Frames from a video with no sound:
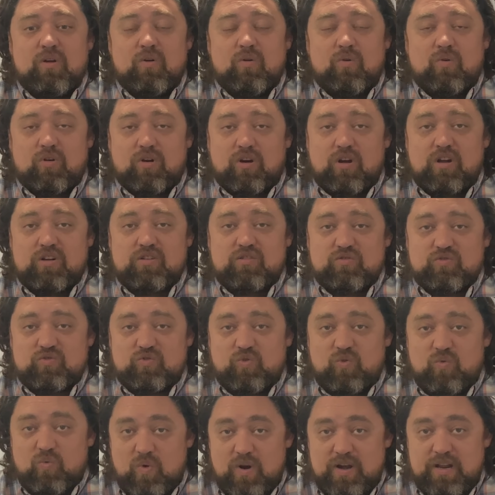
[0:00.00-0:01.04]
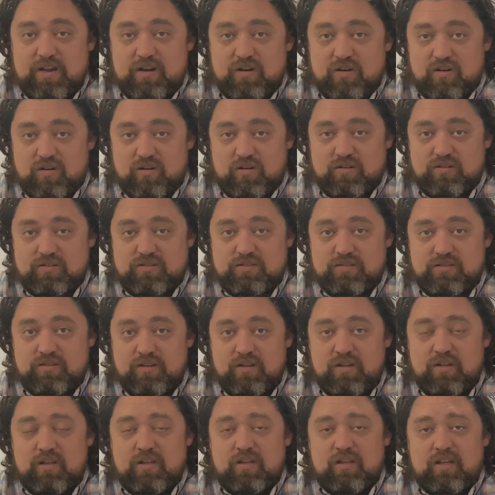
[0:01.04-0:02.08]
or 120 hertz
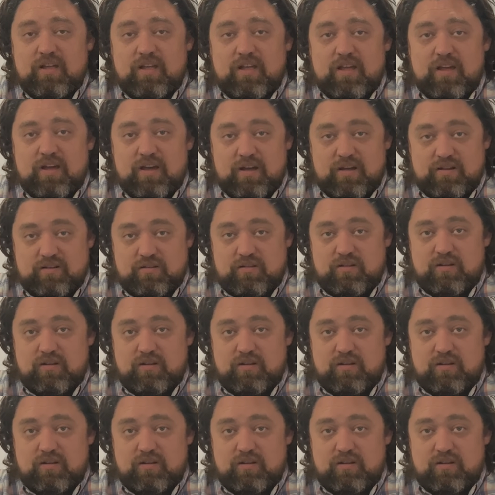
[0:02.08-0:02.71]
at